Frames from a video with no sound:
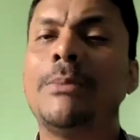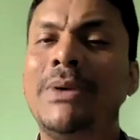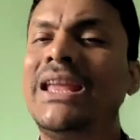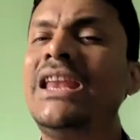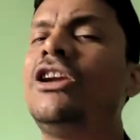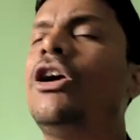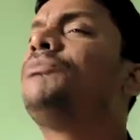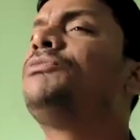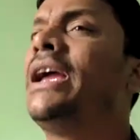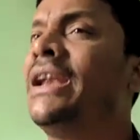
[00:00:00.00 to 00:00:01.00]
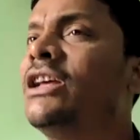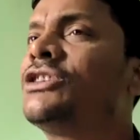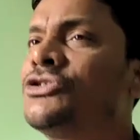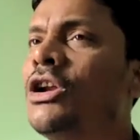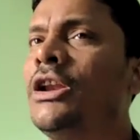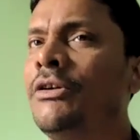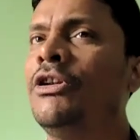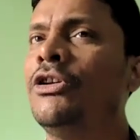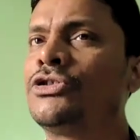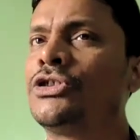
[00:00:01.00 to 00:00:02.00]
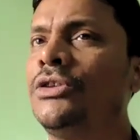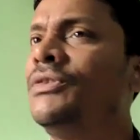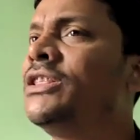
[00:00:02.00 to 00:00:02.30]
beginning of the industrial revolution?